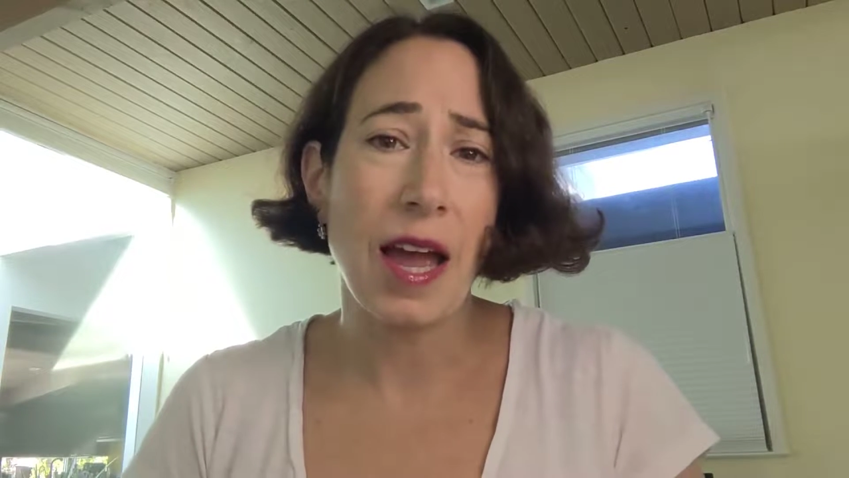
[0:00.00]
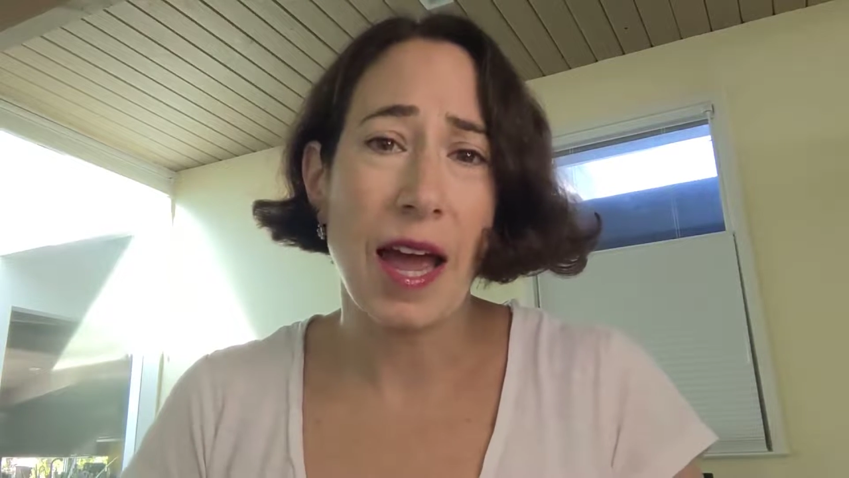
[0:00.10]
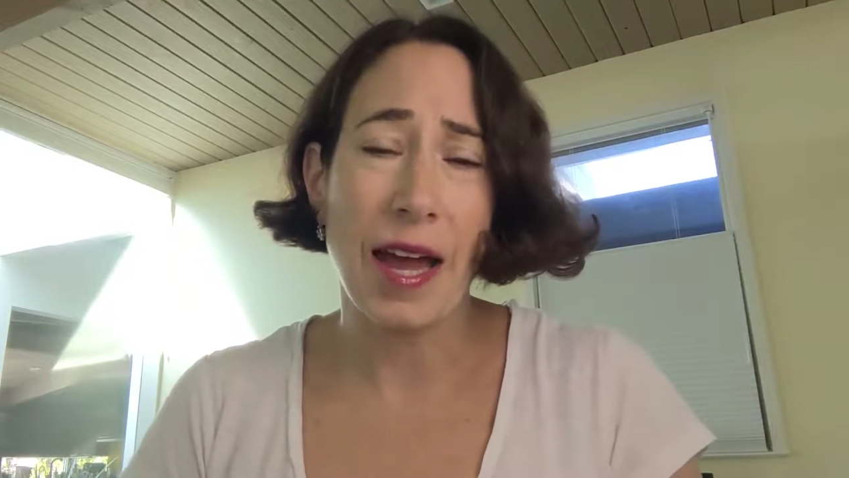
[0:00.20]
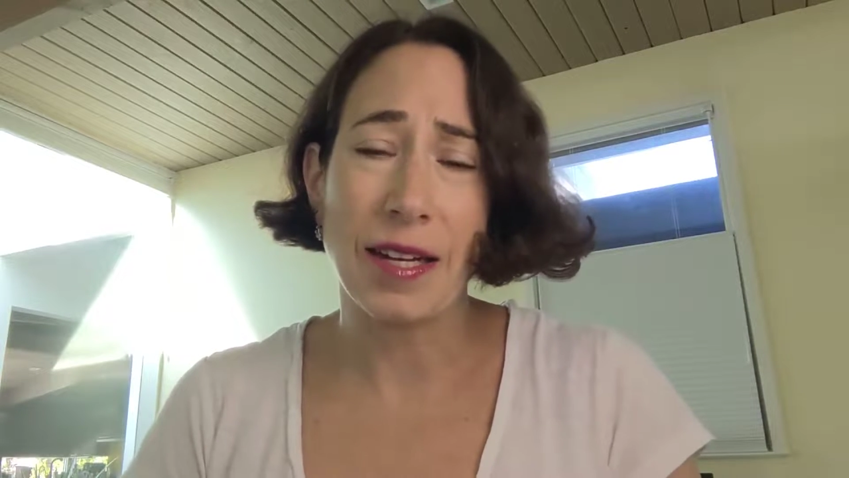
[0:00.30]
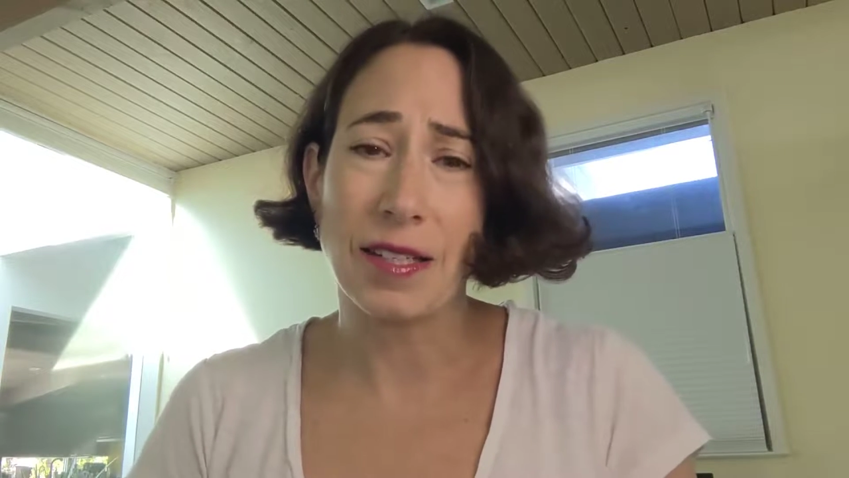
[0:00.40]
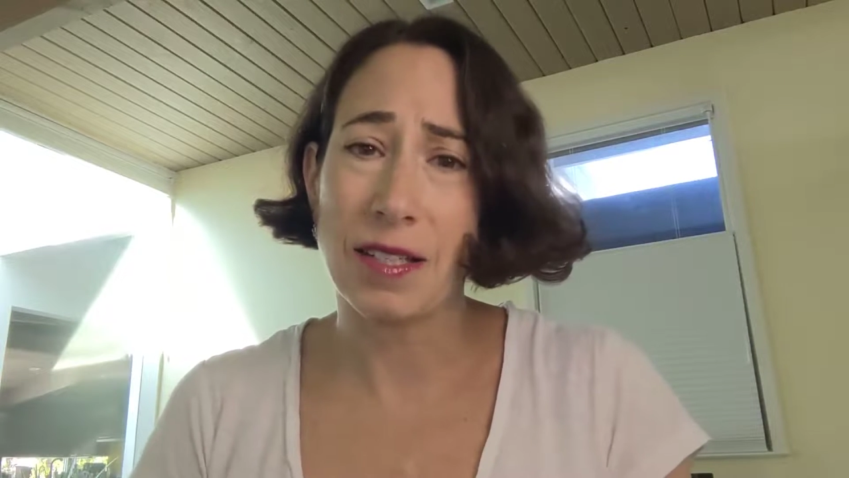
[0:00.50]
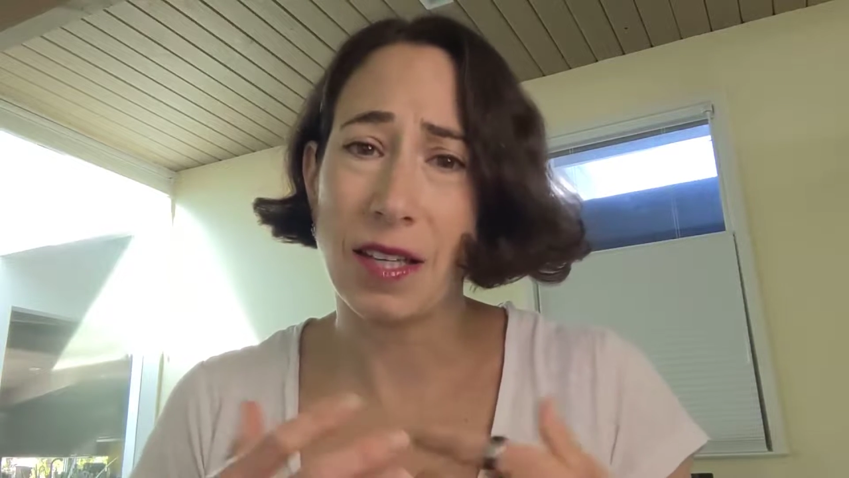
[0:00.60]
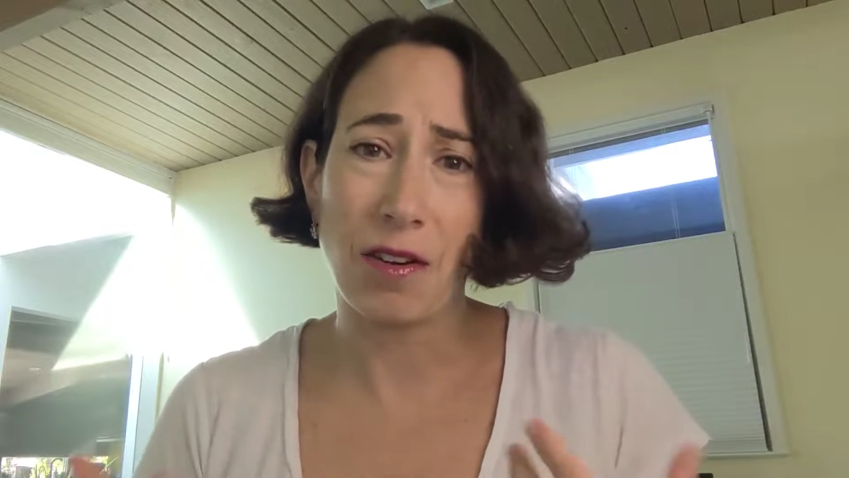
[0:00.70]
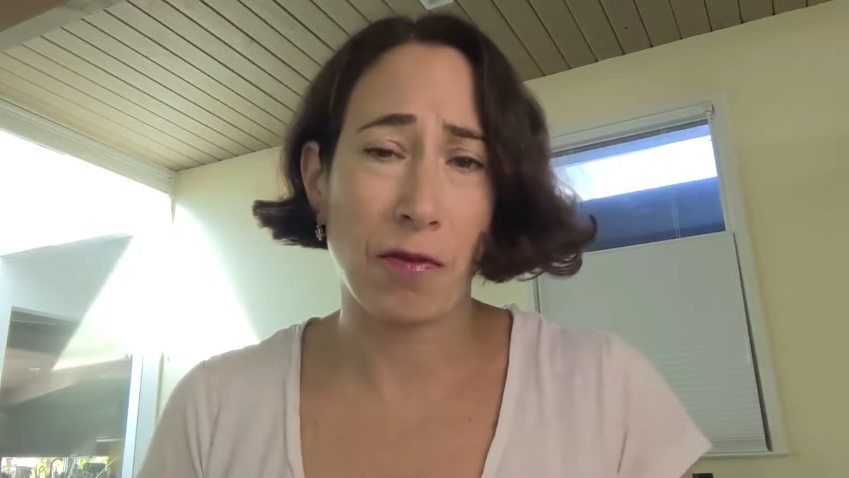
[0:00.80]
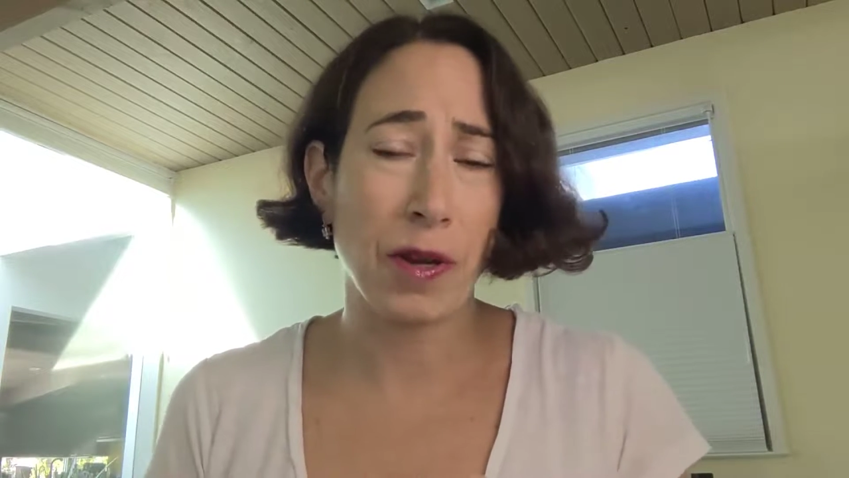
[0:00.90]
and to
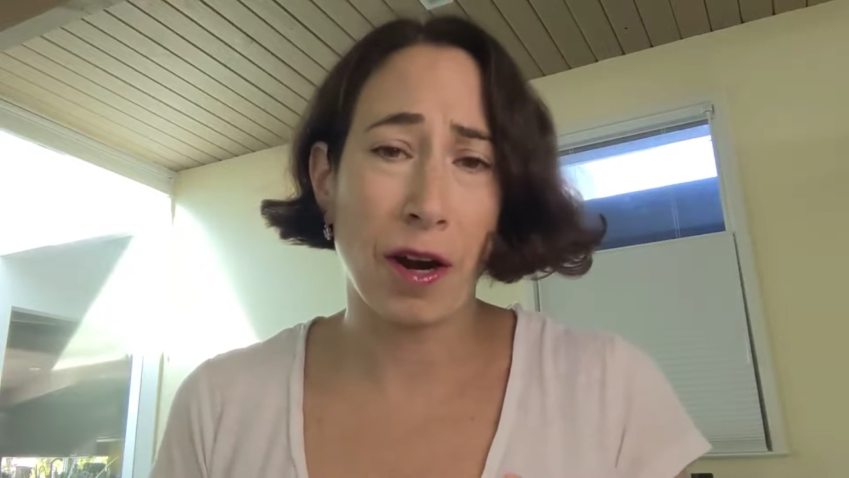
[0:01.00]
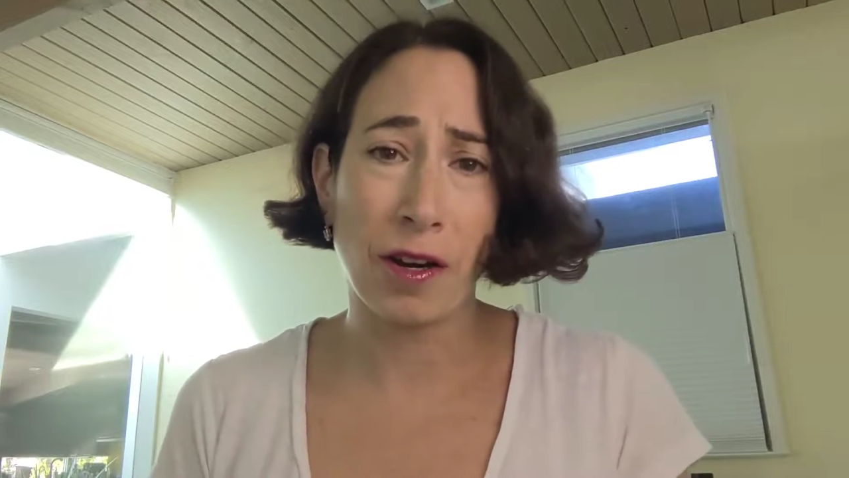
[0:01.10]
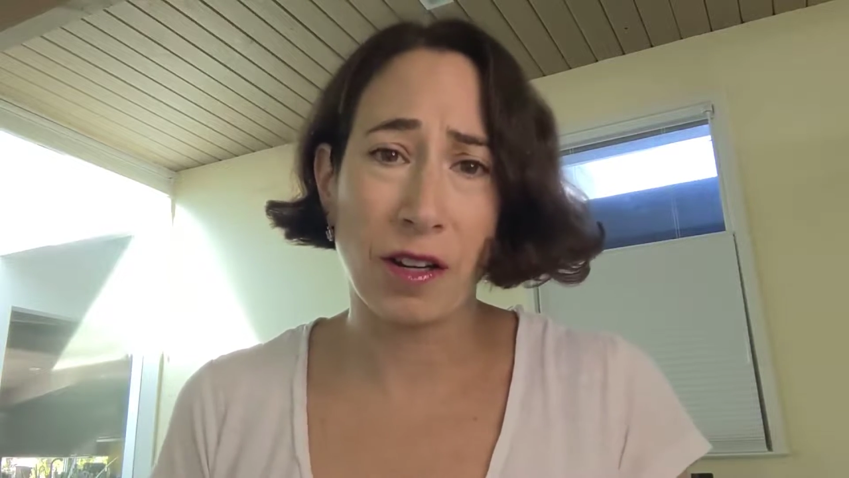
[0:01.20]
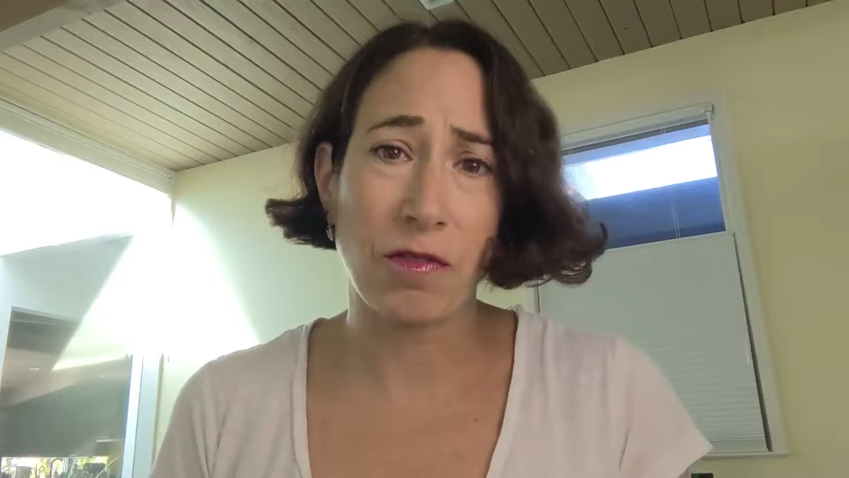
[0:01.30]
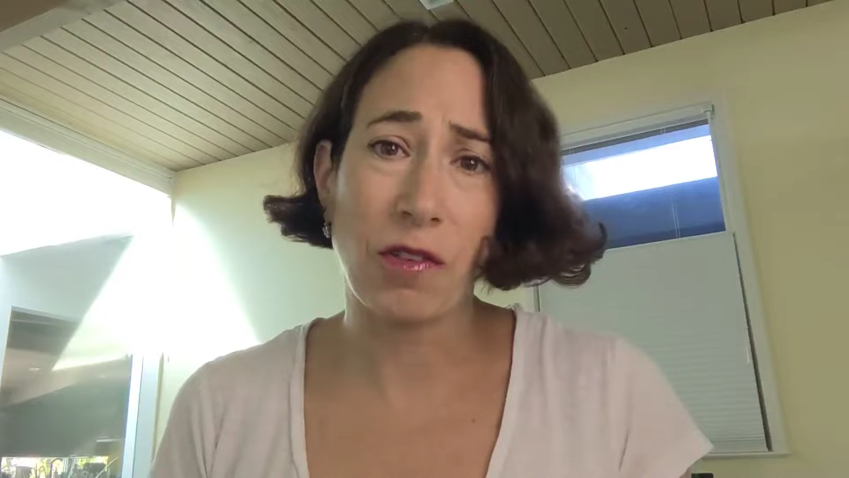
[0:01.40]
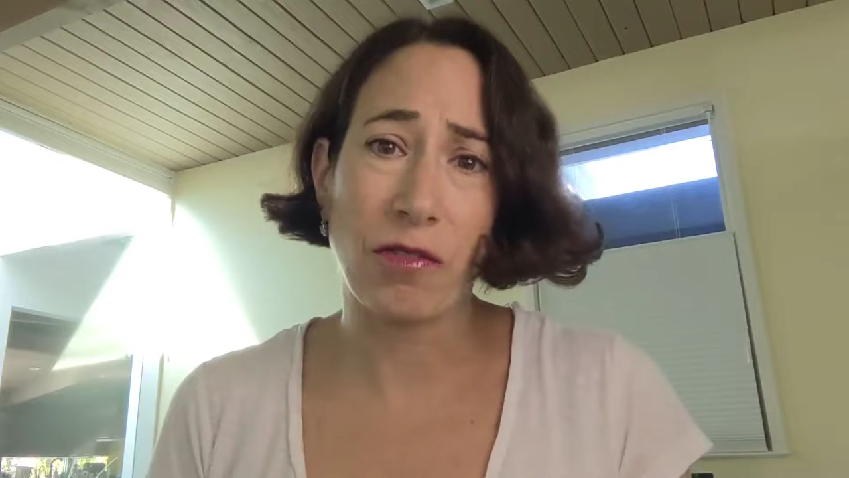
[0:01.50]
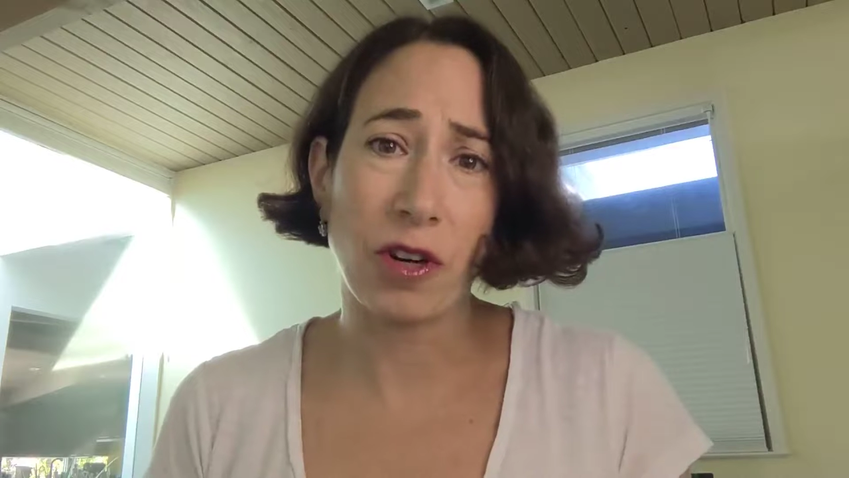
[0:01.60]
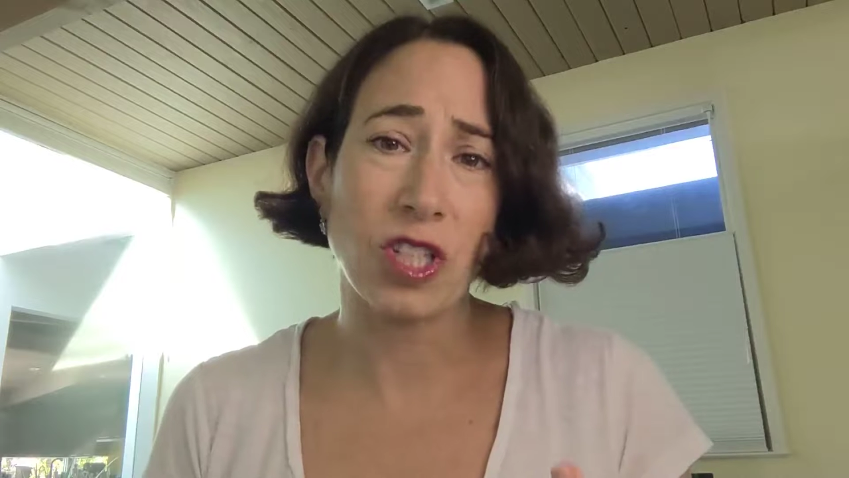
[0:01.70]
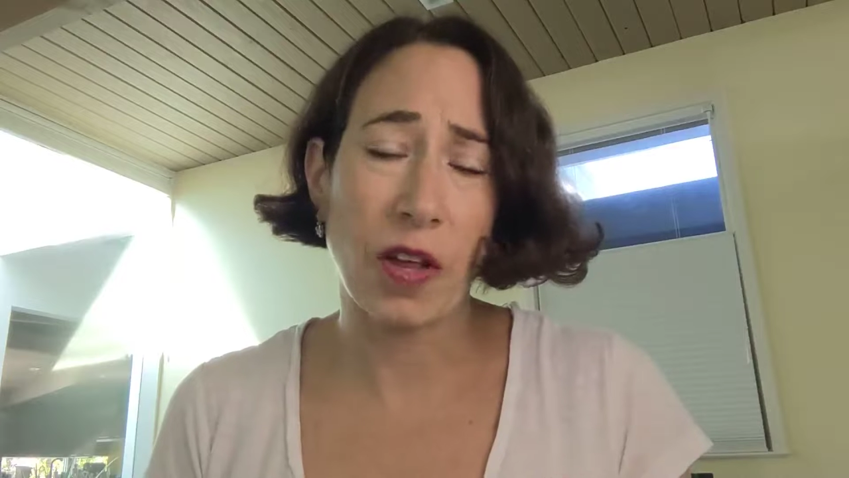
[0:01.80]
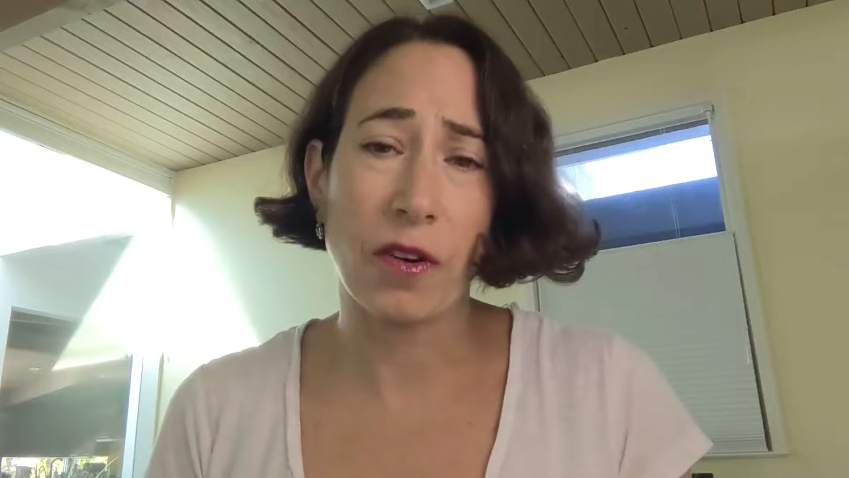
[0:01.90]
see if we are a good fit for
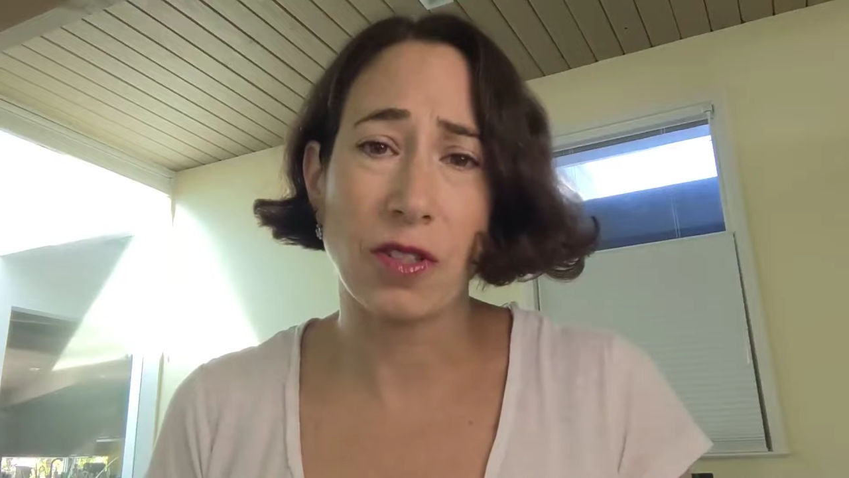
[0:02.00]
each other.